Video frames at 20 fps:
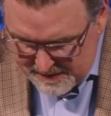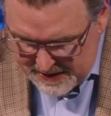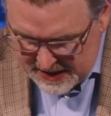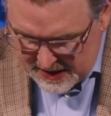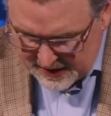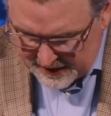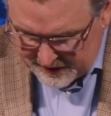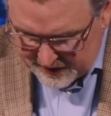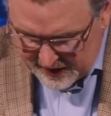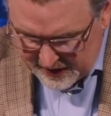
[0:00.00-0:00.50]

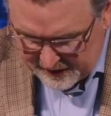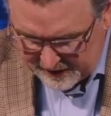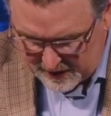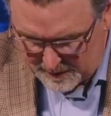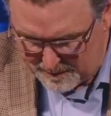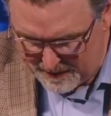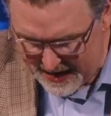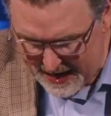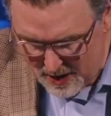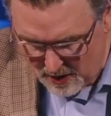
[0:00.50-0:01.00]
because it is
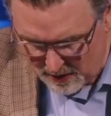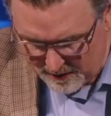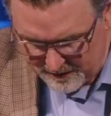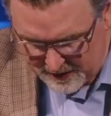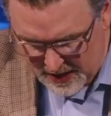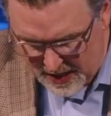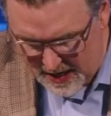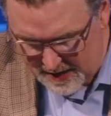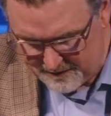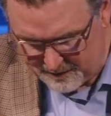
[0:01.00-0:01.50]
the power
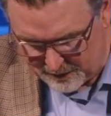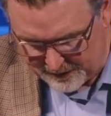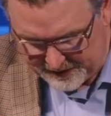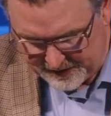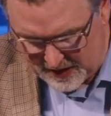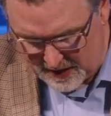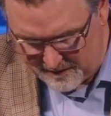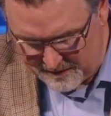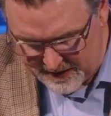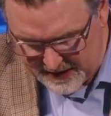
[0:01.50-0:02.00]
of God for
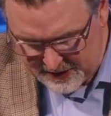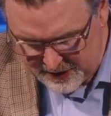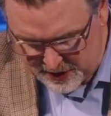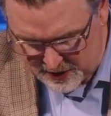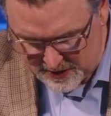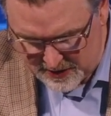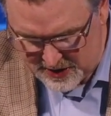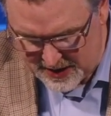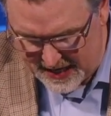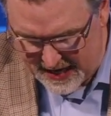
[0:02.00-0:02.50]

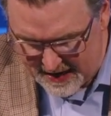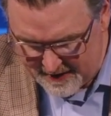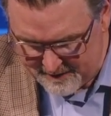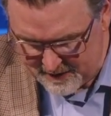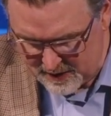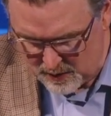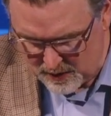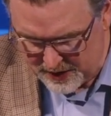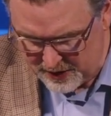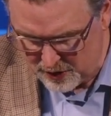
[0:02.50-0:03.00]
salvation to
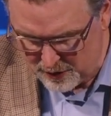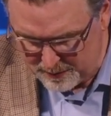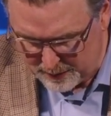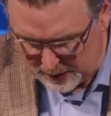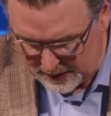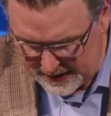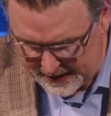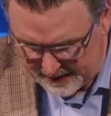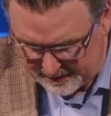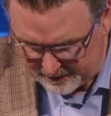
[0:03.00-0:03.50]
everyone who
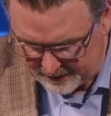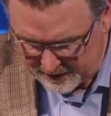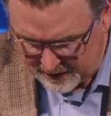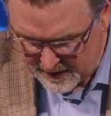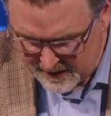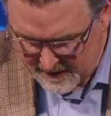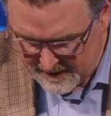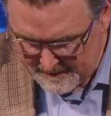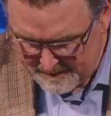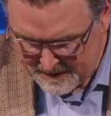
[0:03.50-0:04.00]
believes,
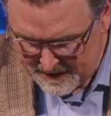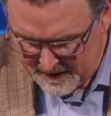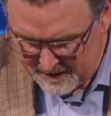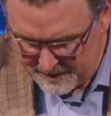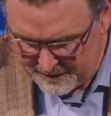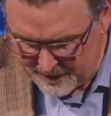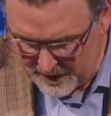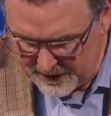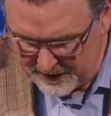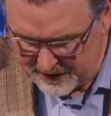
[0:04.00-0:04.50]

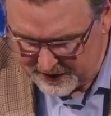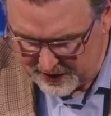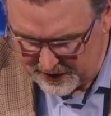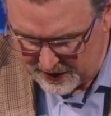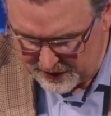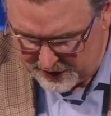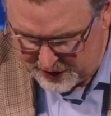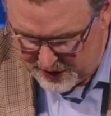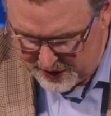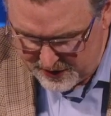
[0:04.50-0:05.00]
first to
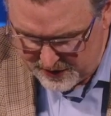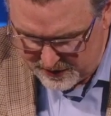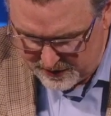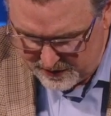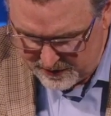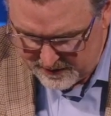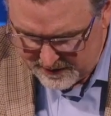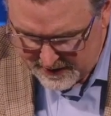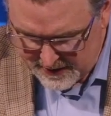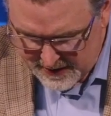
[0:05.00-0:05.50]
the
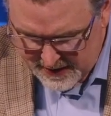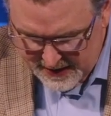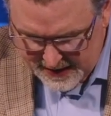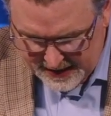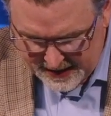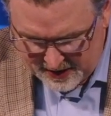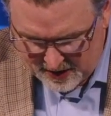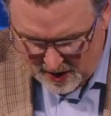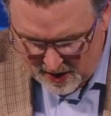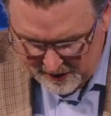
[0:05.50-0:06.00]
Jew
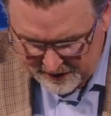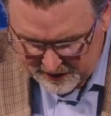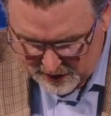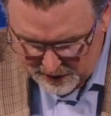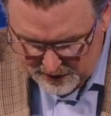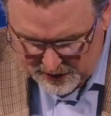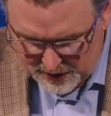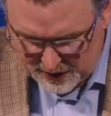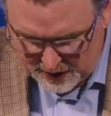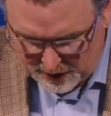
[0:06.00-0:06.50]
and
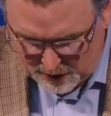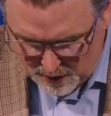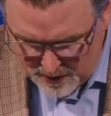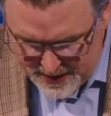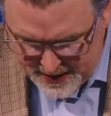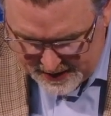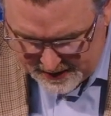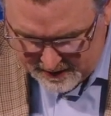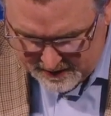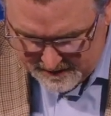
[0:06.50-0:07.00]
also to the
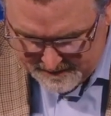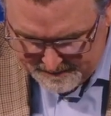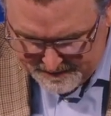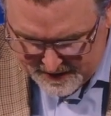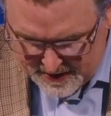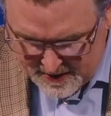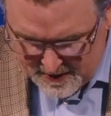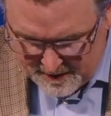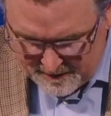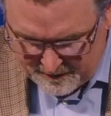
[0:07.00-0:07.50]
Greek.
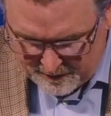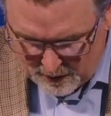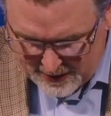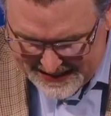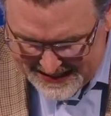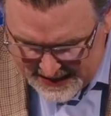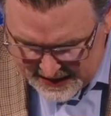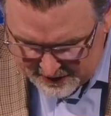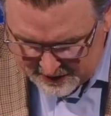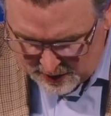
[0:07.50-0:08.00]
For
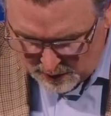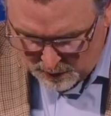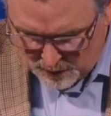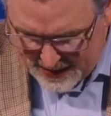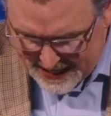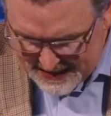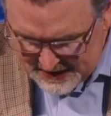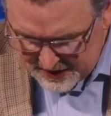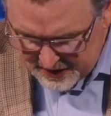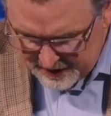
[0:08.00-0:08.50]
in it the
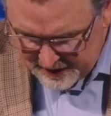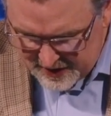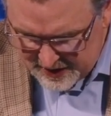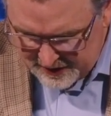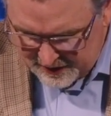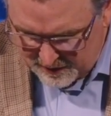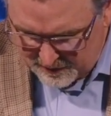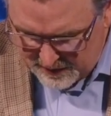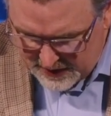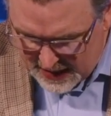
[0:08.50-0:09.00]

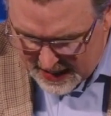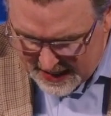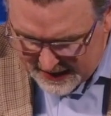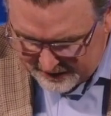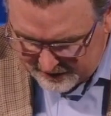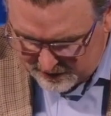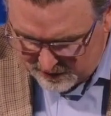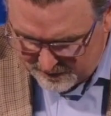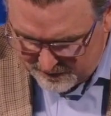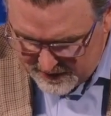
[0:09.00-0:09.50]
righteousness of
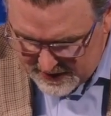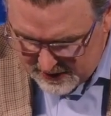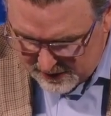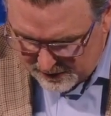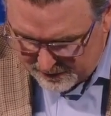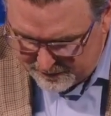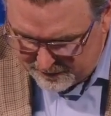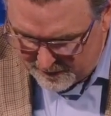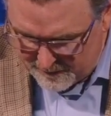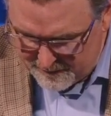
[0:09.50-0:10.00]
God is
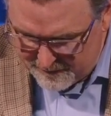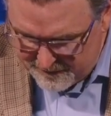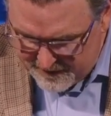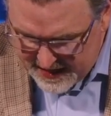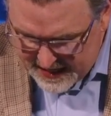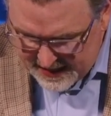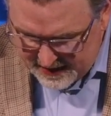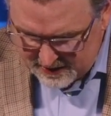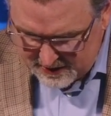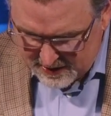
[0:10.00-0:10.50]
revealed from
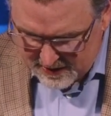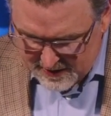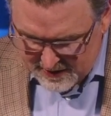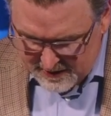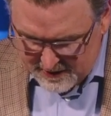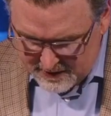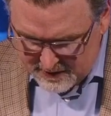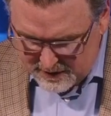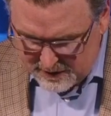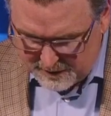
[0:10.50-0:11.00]
faith
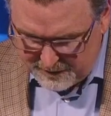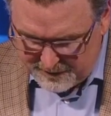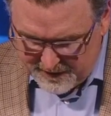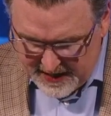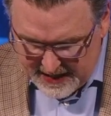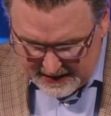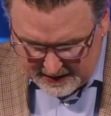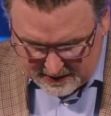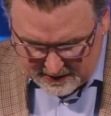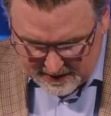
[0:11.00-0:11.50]
to
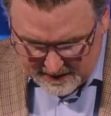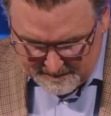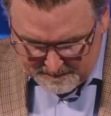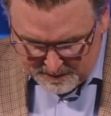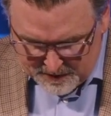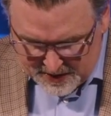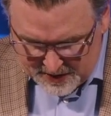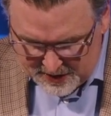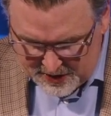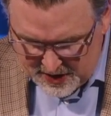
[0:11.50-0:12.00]

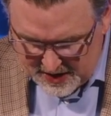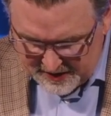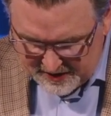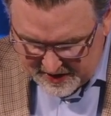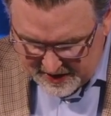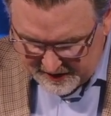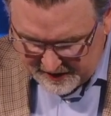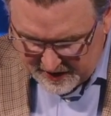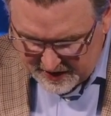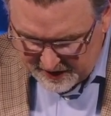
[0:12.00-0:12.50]
faith,
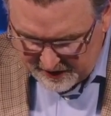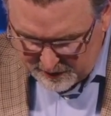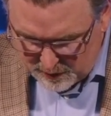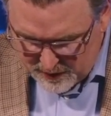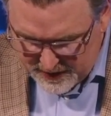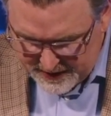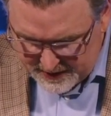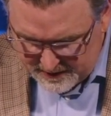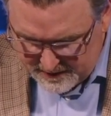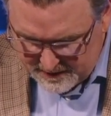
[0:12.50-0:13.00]
just as it is
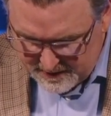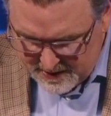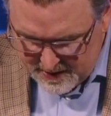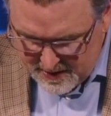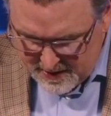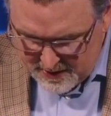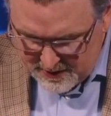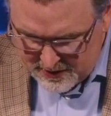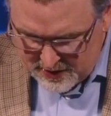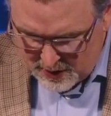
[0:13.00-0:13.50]
written,
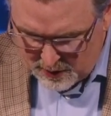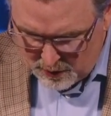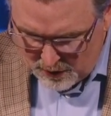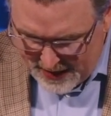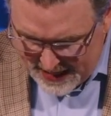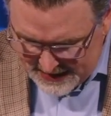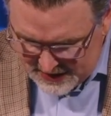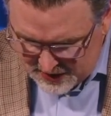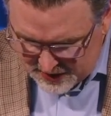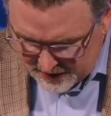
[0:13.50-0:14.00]
the
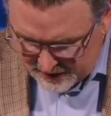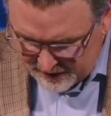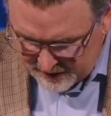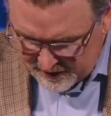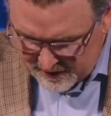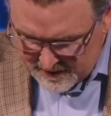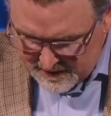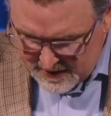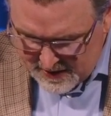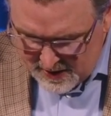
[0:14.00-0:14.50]

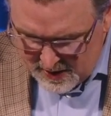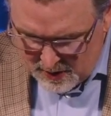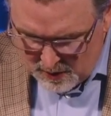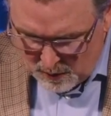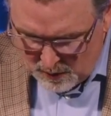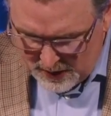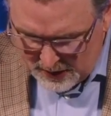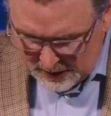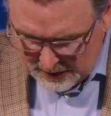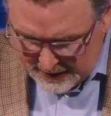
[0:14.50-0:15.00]
righteous
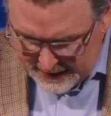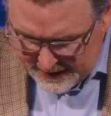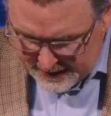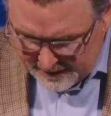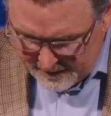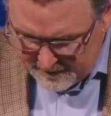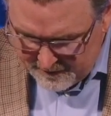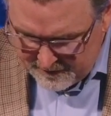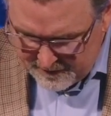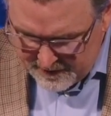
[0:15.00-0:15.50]
will
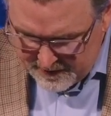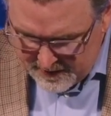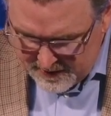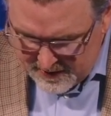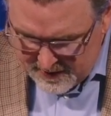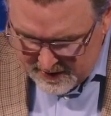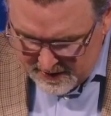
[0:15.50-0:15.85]
live